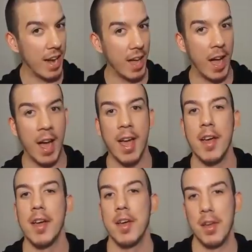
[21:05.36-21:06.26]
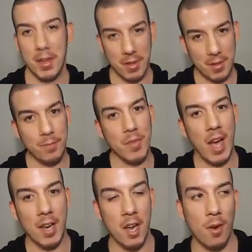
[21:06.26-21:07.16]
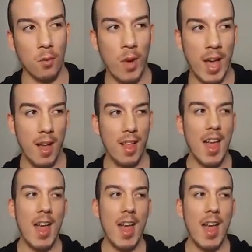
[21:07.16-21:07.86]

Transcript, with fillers: eye. I know it well.